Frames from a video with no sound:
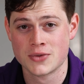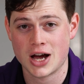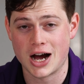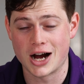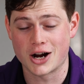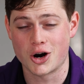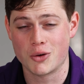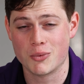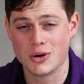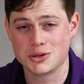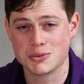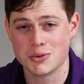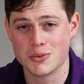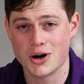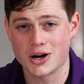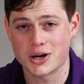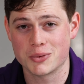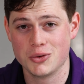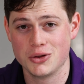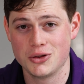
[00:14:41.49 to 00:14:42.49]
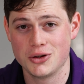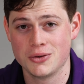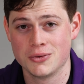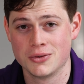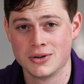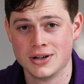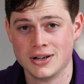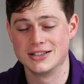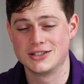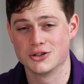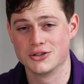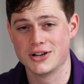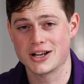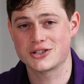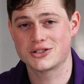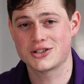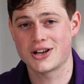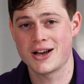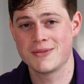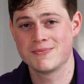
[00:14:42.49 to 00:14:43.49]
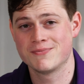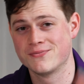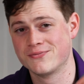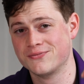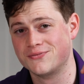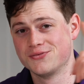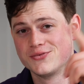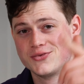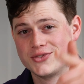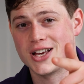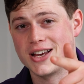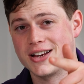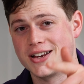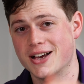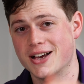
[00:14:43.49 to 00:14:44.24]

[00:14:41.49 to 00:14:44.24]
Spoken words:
I can't wait to be working with you. Until next time, take